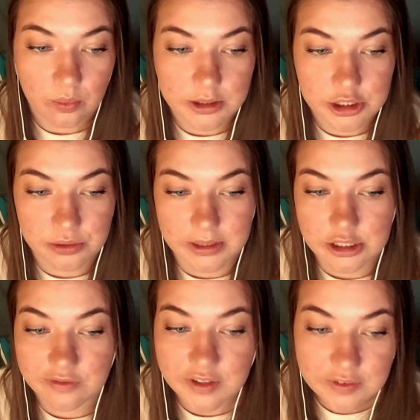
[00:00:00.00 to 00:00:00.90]
Once you
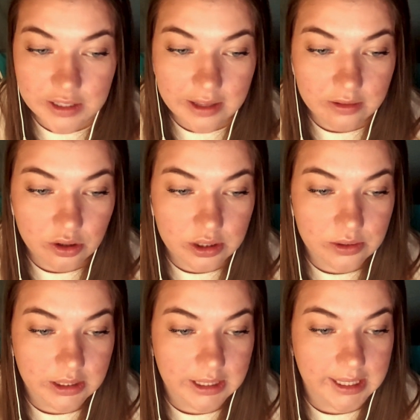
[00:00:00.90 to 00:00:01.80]
reach 5th level,
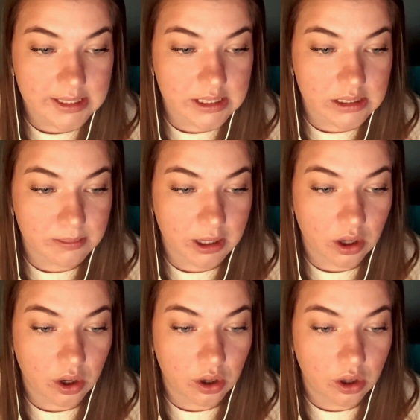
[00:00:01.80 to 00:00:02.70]
you can cast the
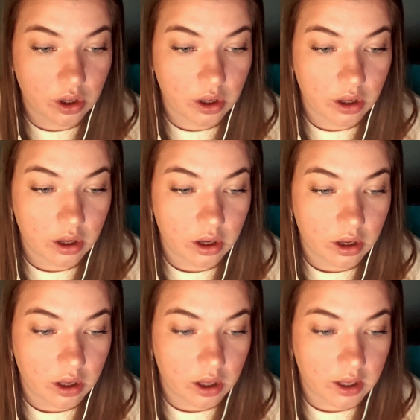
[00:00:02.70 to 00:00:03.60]
spell.
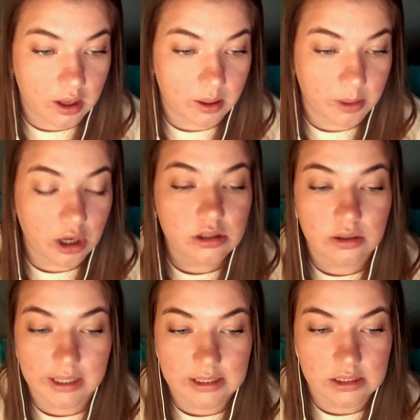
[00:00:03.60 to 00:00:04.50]

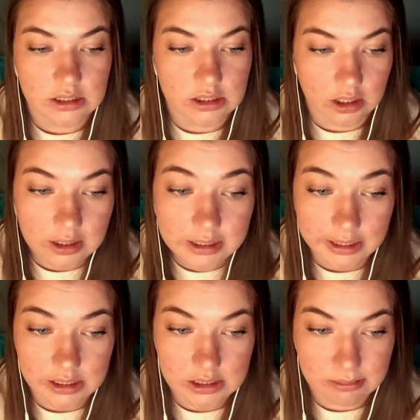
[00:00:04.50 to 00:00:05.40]
Also cast the
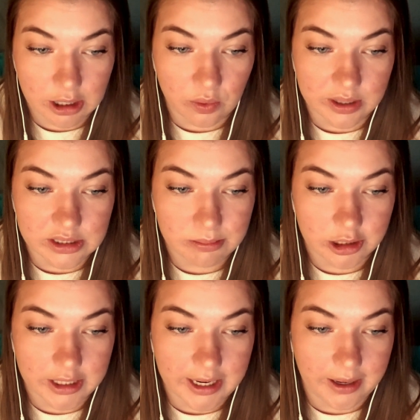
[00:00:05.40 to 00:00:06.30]
Darkness spell once
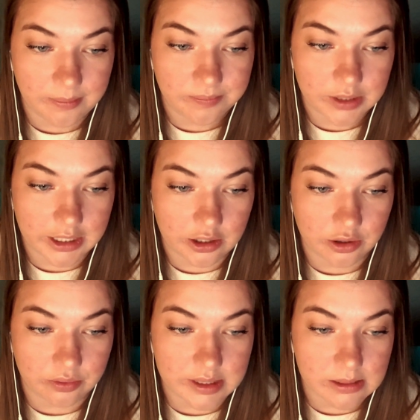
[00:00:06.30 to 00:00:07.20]
per day, and
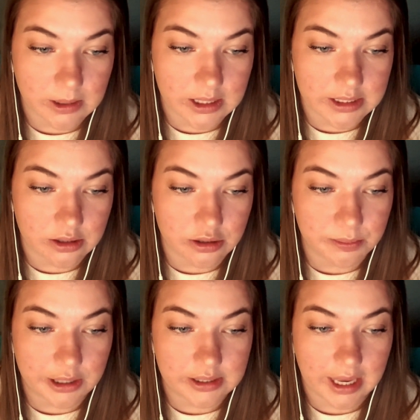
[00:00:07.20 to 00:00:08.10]
Charisma is your
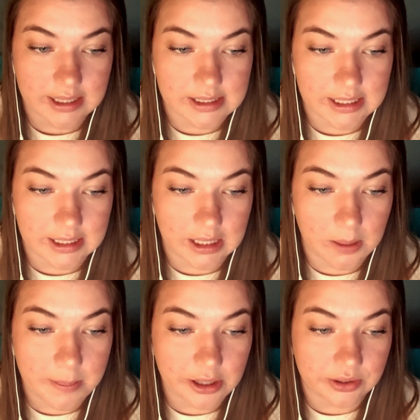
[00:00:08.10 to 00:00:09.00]
spell casting
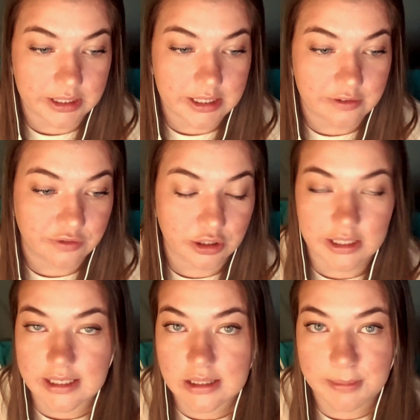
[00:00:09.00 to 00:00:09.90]
ability for
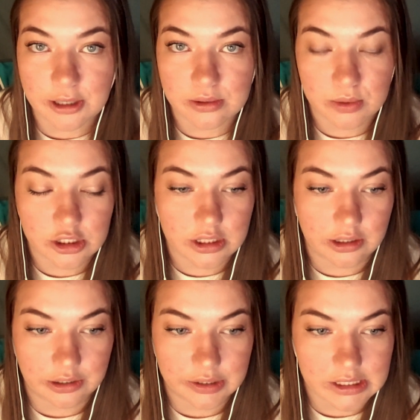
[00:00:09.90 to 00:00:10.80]
these spells, which their
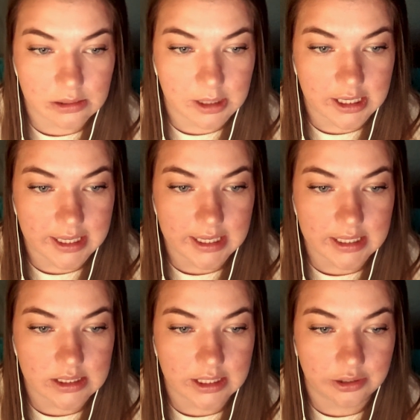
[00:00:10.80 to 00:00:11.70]
Charisma
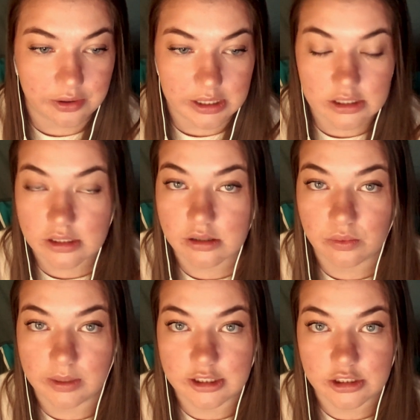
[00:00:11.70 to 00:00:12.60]
is increased,
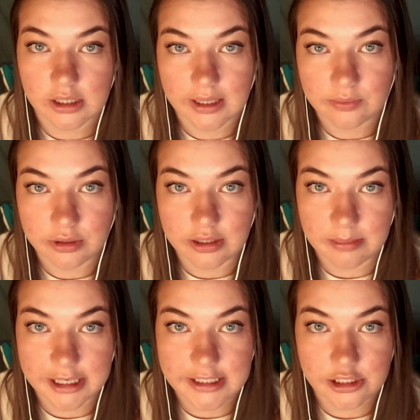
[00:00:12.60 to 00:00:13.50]
which really
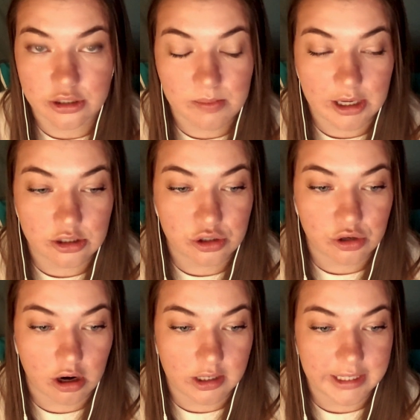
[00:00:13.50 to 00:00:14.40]
makes your spell
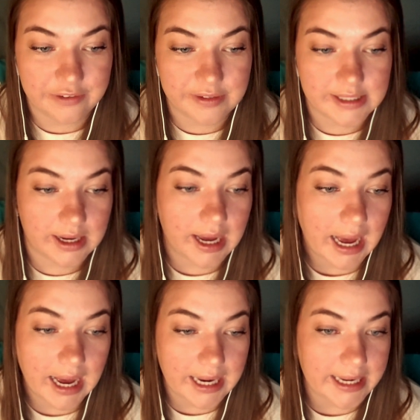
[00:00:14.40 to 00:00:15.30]
strong if it's a
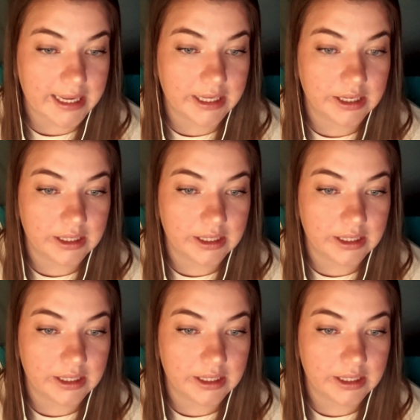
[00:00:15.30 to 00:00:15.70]
high